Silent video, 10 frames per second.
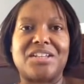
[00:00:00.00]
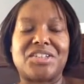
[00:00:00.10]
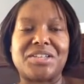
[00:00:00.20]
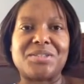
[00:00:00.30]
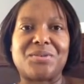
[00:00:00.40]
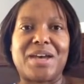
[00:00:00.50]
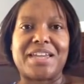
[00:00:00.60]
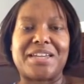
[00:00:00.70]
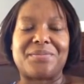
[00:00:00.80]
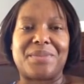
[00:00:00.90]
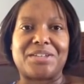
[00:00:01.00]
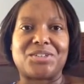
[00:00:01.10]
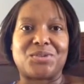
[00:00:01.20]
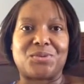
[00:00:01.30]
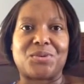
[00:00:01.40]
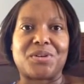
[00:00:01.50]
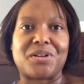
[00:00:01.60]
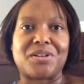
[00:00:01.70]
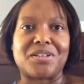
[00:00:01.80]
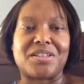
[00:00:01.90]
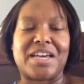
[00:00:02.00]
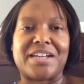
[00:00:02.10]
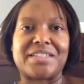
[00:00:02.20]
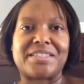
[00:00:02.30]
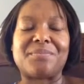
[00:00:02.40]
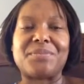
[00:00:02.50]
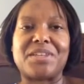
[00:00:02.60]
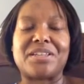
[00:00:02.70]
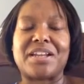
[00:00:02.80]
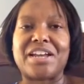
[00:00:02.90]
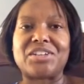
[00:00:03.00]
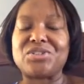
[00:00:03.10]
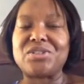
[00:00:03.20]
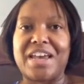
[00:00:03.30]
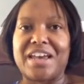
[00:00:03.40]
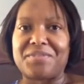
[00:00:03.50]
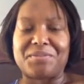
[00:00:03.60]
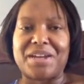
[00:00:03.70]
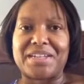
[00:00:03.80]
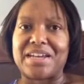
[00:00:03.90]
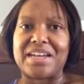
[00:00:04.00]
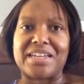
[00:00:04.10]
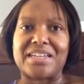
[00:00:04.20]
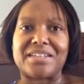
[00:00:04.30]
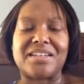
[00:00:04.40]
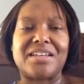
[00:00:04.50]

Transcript: just so I can make sure that it's something that I should have in my diet.